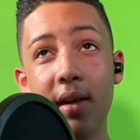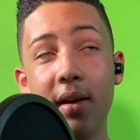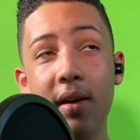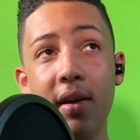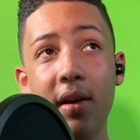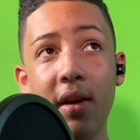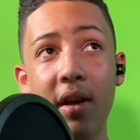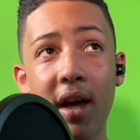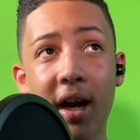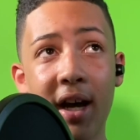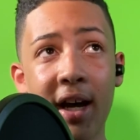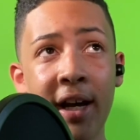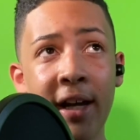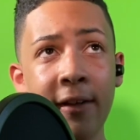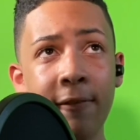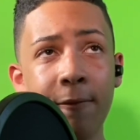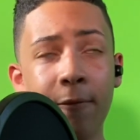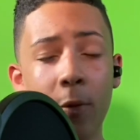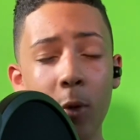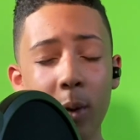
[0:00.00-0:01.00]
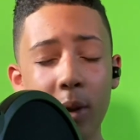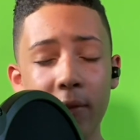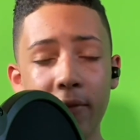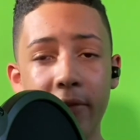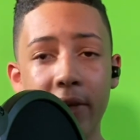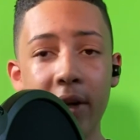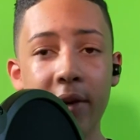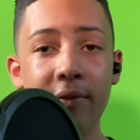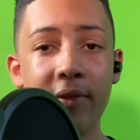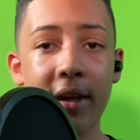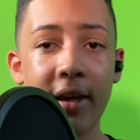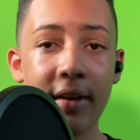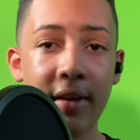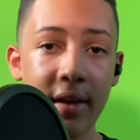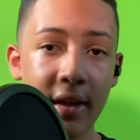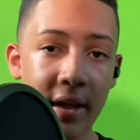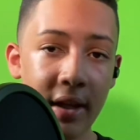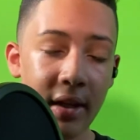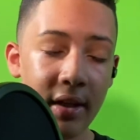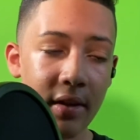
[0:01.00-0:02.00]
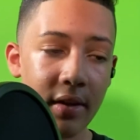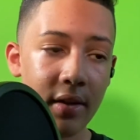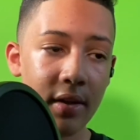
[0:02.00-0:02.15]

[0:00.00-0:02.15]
9:45 that night,